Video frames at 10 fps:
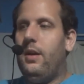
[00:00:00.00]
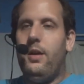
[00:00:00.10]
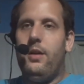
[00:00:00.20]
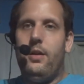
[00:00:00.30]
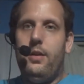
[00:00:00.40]

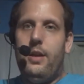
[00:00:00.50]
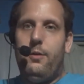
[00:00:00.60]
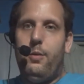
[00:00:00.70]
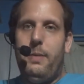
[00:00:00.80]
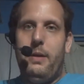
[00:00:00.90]
this would
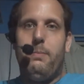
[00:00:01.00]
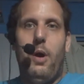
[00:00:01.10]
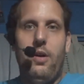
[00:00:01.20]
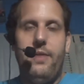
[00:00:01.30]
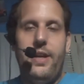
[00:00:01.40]
be the part of
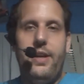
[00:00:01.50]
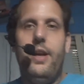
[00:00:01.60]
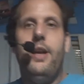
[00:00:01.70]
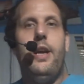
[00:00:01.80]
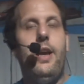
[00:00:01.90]
it.
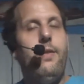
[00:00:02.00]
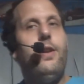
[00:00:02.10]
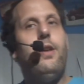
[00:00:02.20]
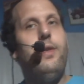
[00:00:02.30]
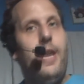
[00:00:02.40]
Even though,
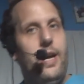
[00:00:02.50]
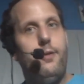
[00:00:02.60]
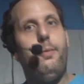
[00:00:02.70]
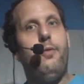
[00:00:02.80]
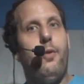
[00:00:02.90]
yes,
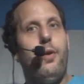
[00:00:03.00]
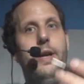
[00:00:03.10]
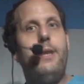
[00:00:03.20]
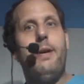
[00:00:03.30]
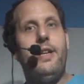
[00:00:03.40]
before
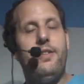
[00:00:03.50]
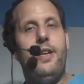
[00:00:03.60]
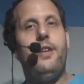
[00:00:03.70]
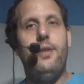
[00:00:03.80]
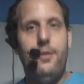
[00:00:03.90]
anybody
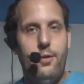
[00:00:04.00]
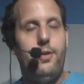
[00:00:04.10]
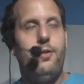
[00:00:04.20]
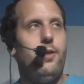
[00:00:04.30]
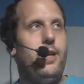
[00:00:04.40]
says, you can still
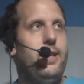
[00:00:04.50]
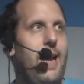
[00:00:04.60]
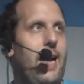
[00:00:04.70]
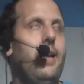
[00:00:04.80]
get attacked.